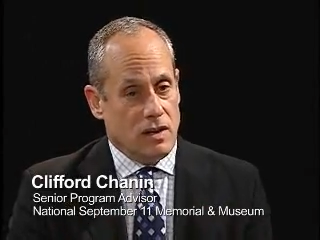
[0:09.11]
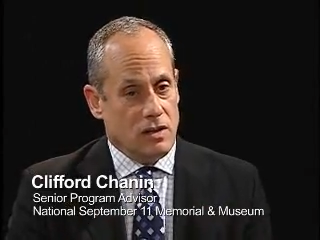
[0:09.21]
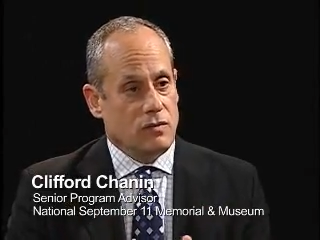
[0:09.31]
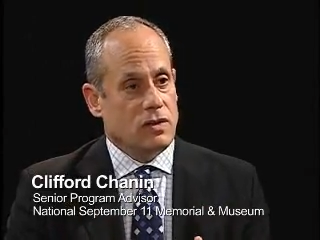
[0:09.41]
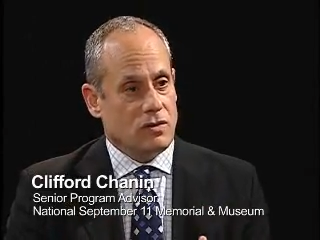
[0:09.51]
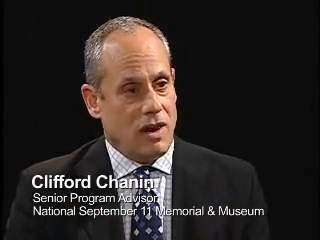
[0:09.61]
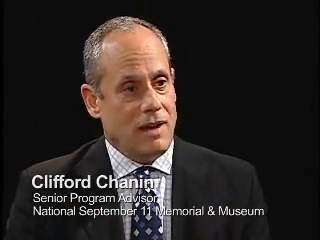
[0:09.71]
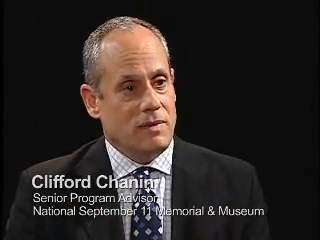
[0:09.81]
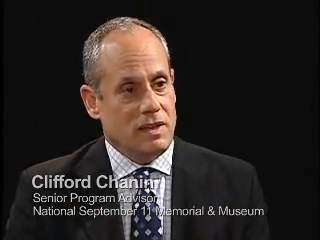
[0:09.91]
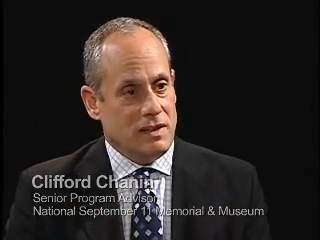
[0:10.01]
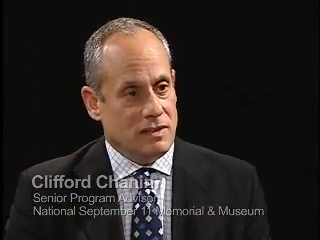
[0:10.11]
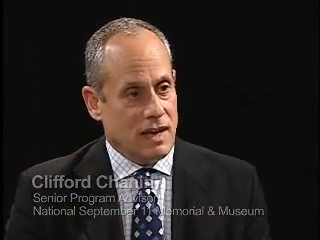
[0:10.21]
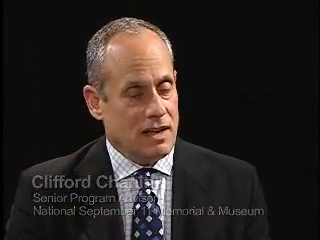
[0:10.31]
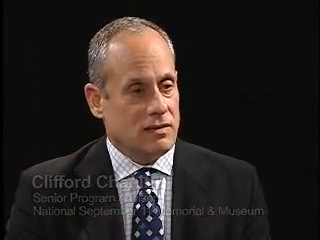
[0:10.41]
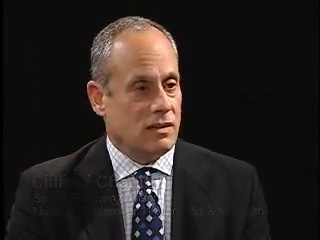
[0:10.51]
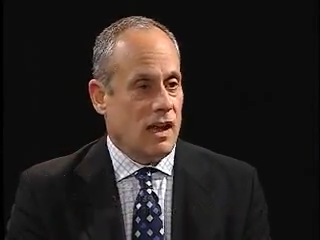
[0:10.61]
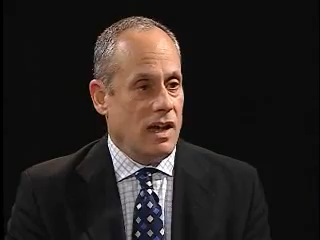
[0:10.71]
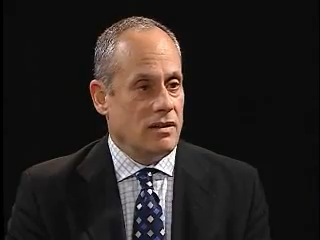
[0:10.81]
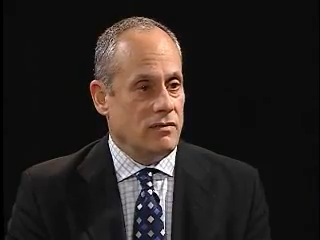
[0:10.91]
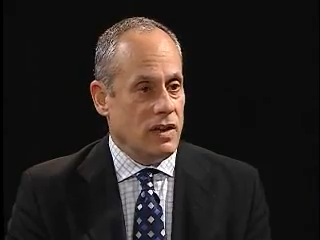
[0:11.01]
You've described these as
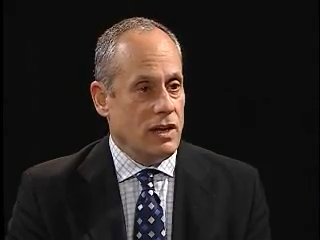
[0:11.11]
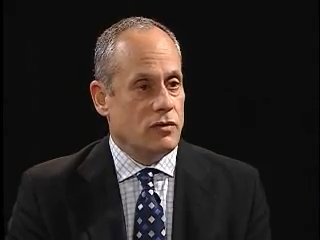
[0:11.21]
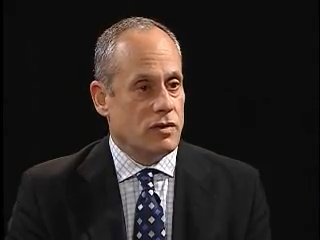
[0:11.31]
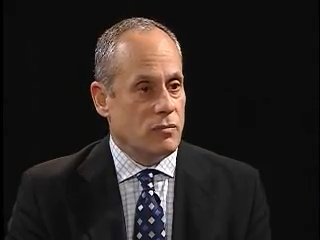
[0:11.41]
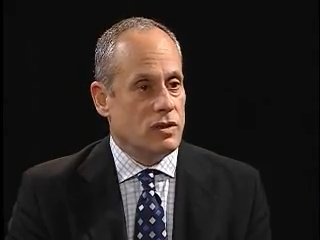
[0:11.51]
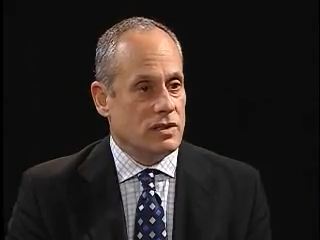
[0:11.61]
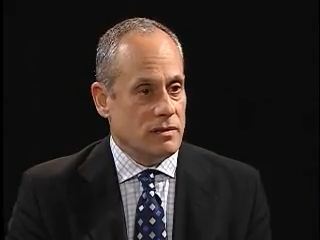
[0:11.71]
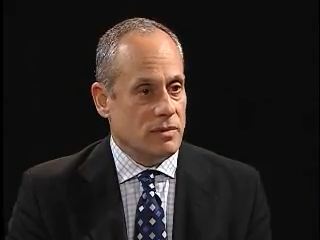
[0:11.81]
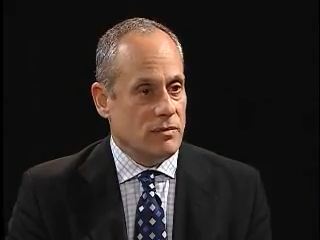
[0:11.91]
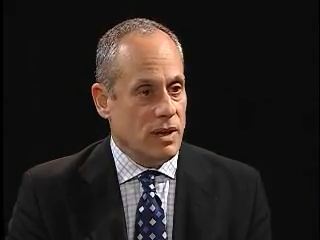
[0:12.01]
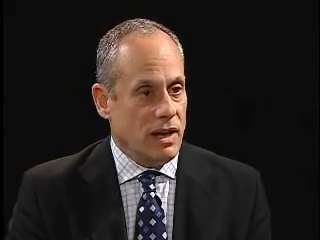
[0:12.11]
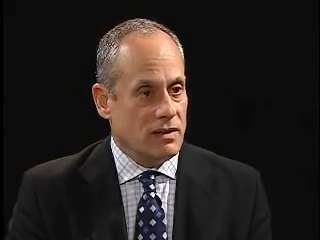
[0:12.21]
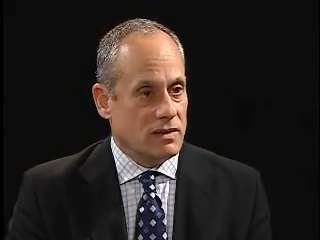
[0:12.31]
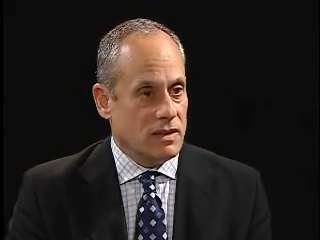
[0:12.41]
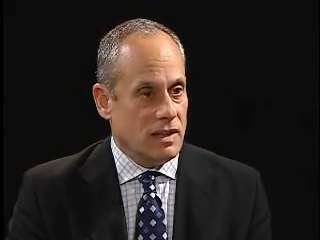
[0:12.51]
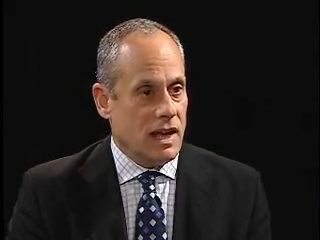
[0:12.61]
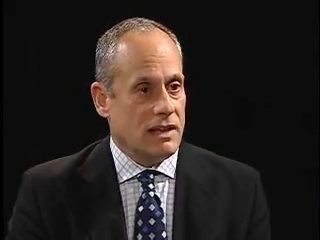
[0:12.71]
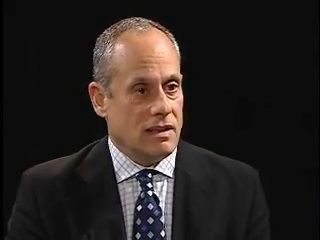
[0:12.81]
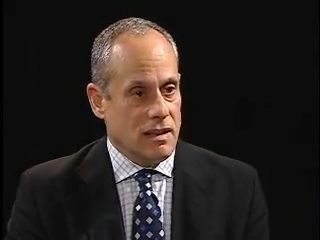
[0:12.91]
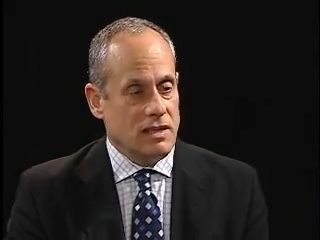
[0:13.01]
kind of intra-Muslim debates, and
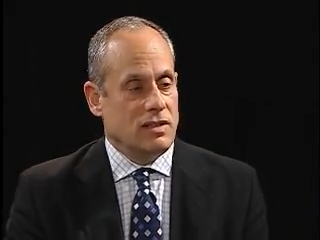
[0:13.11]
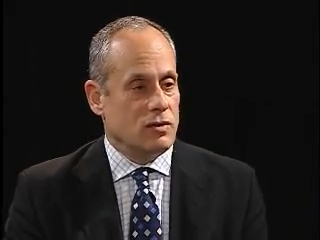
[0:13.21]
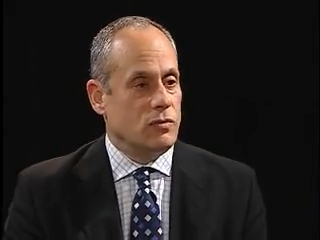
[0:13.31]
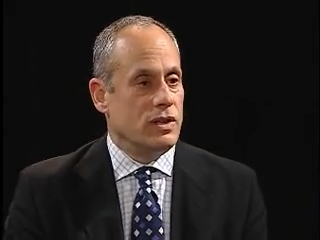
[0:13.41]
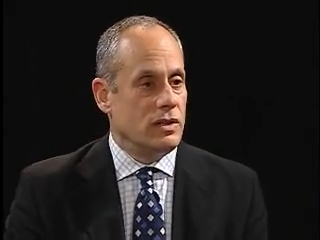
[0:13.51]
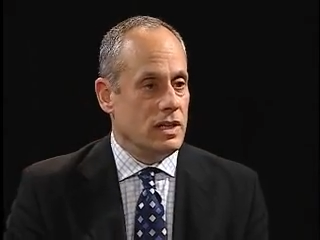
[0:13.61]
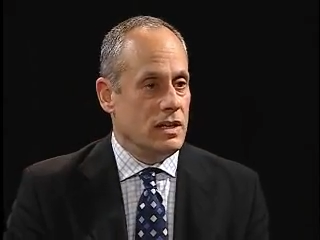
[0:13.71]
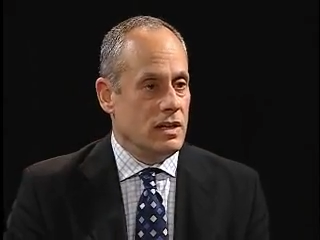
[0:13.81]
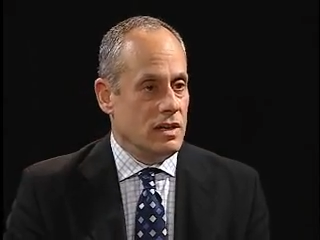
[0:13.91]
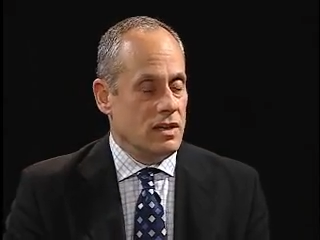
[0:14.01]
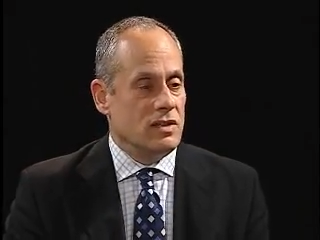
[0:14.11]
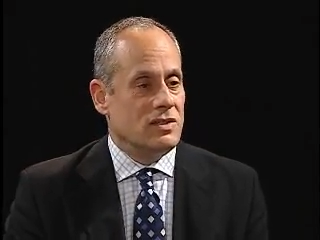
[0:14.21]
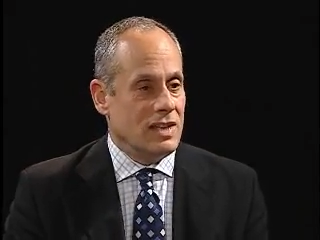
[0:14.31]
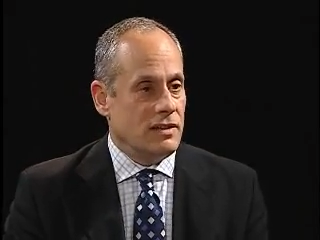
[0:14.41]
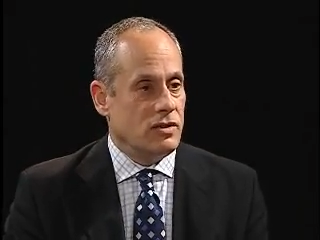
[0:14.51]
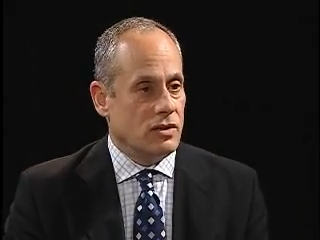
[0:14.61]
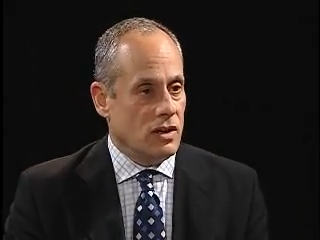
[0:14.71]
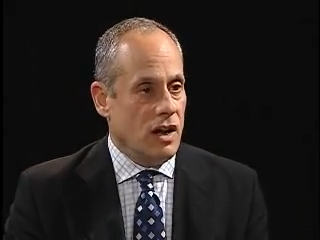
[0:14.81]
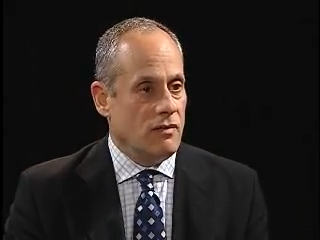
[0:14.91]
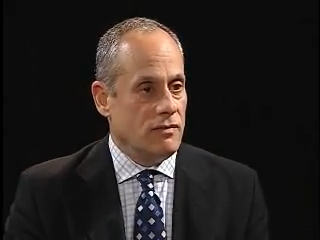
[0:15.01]
that this is really the
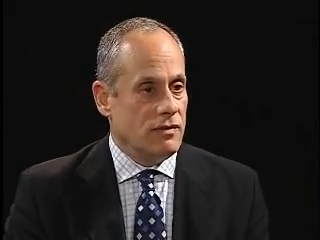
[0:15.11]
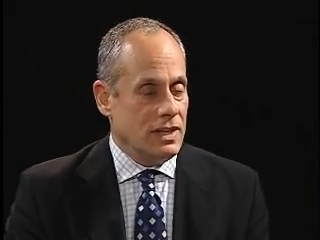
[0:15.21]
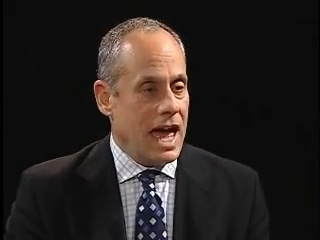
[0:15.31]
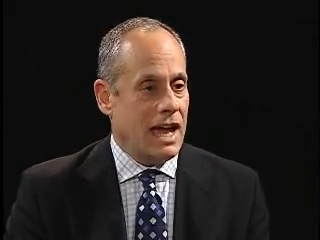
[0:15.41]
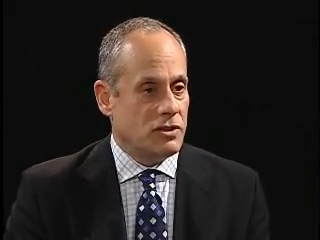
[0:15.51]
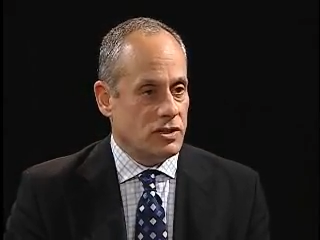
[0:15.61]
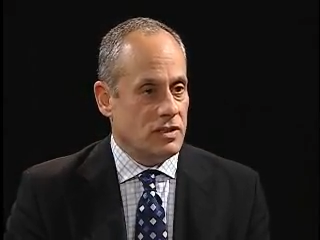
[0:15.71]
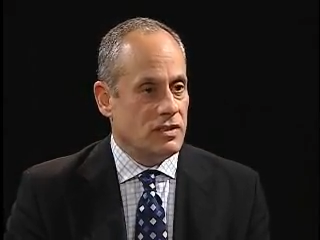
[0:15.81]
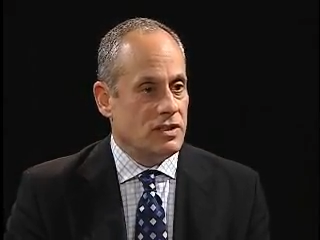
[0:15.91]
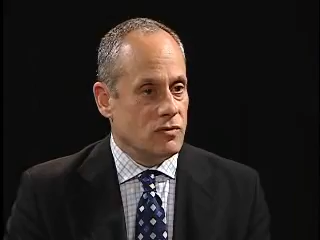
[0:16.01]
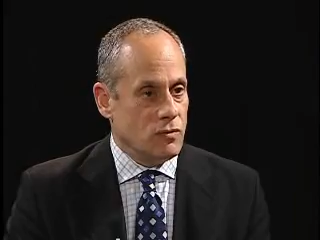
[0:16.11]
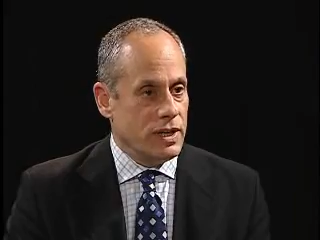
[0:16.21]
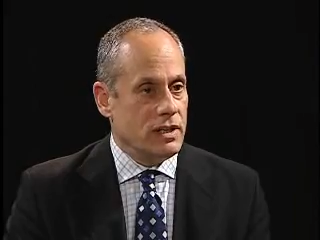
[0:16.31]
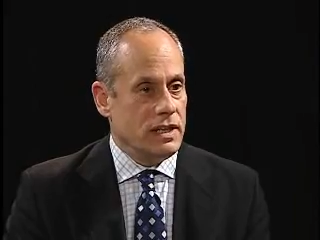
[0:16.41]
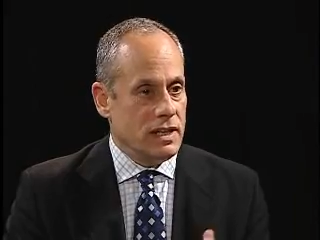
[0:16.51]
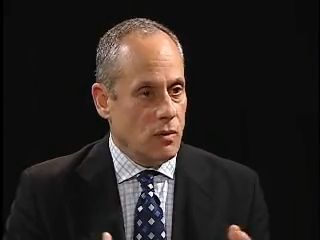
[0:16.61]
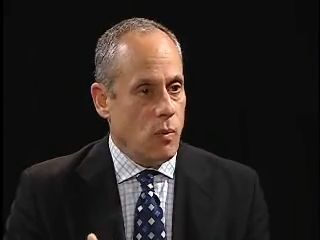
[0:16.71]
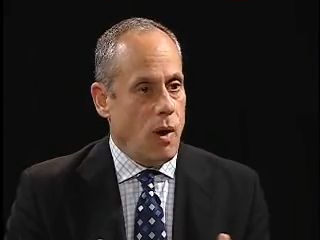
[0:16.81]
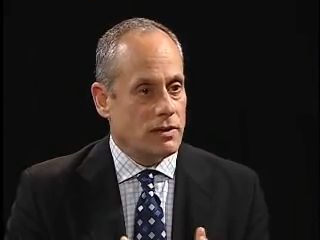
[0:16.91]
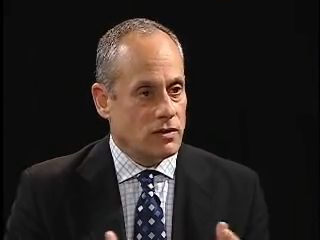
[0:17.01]
center of the action. This is really
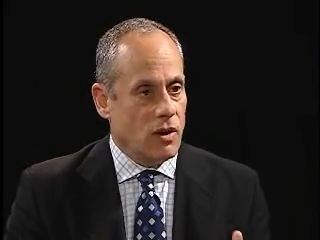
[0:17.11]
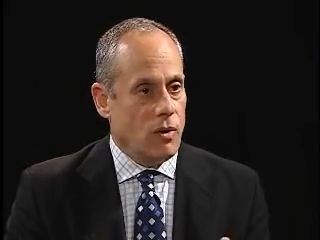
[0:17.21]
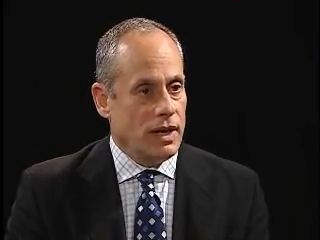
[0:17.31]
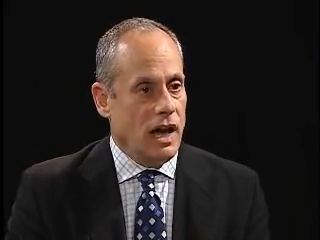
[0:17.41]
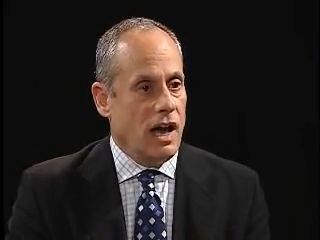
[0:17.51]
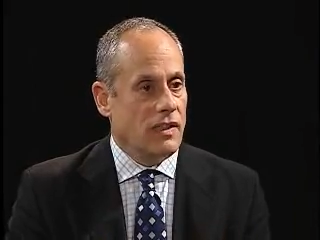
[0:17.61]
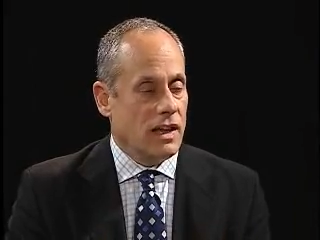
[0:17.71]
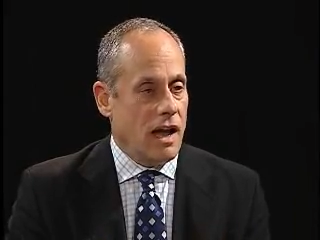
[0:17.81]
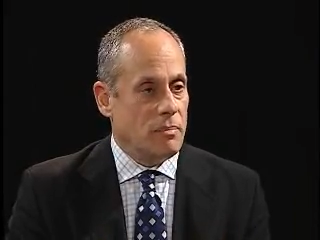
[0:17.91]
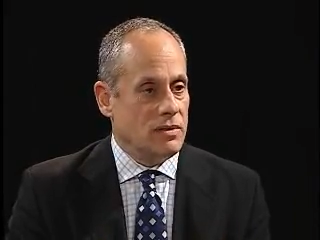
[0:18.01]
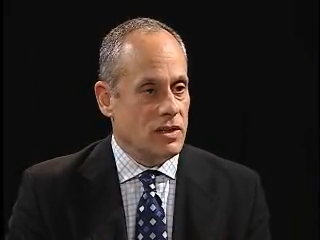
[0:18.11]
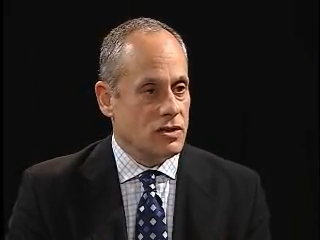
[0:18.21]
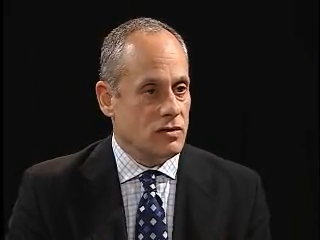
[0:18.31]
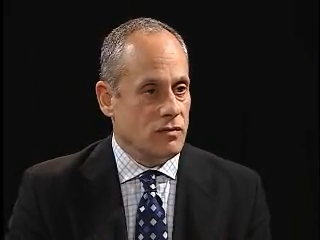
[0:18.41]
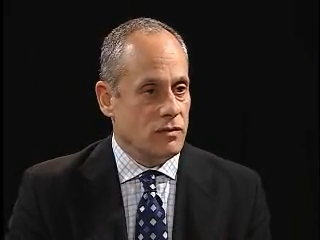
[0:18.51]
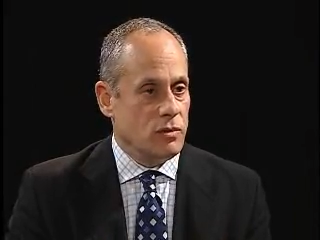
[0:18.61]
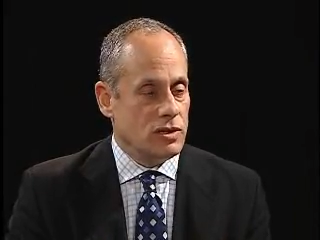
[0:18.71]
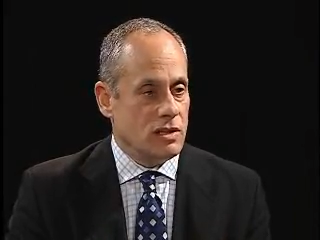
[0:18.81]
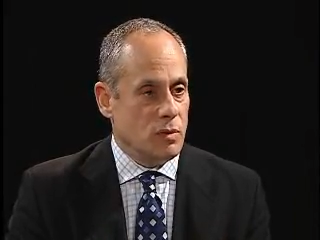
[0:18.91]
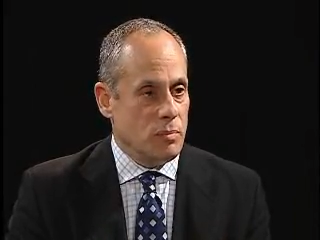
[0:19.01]
what's going on, the competition for
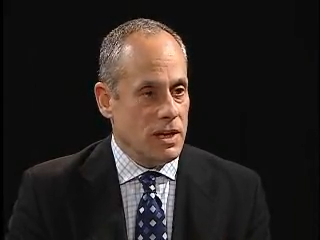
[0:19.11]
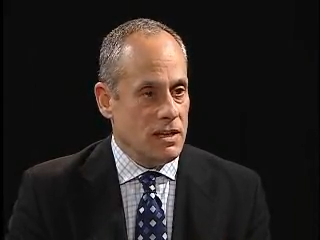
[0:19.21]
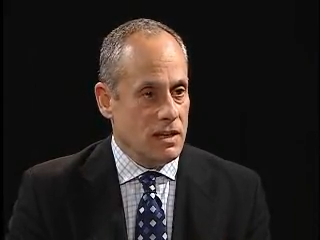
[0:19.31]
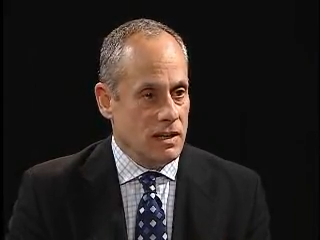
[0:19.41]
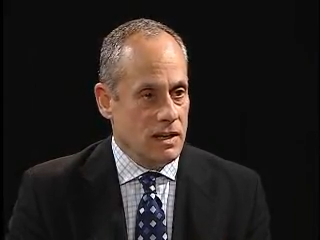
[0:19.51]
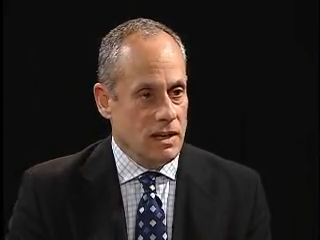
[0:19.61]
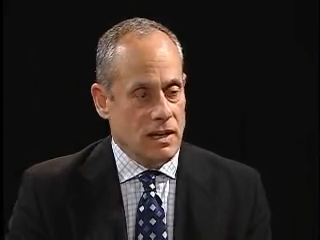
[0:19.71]
Muslim opinion.